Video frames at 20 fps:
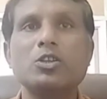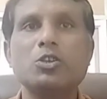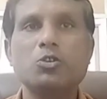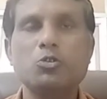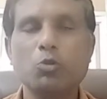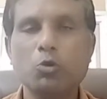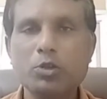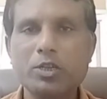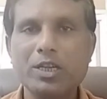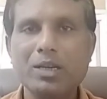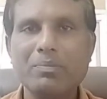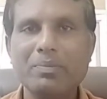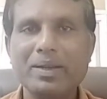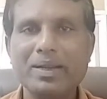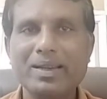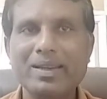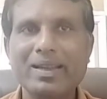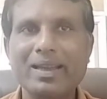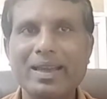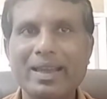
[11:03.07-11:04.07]
social
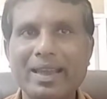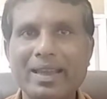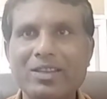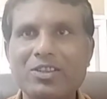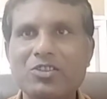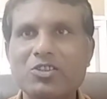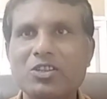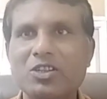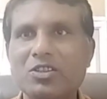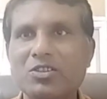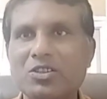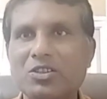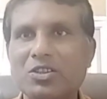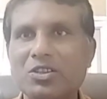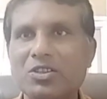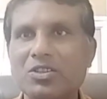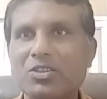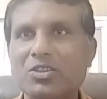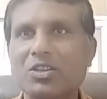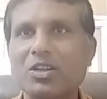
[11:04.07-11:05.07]
media
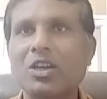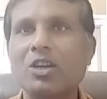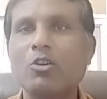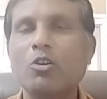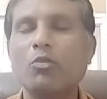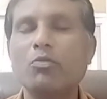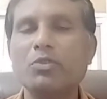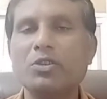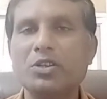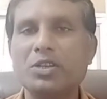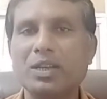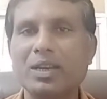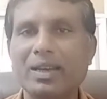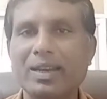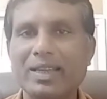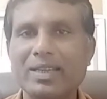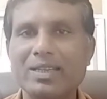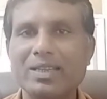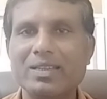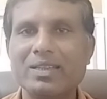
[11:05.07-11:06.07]
exchanges, unofficial
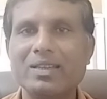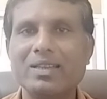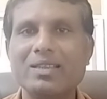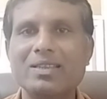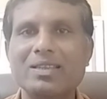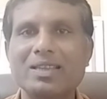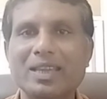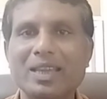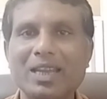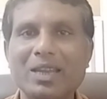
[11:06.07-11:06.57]
letters,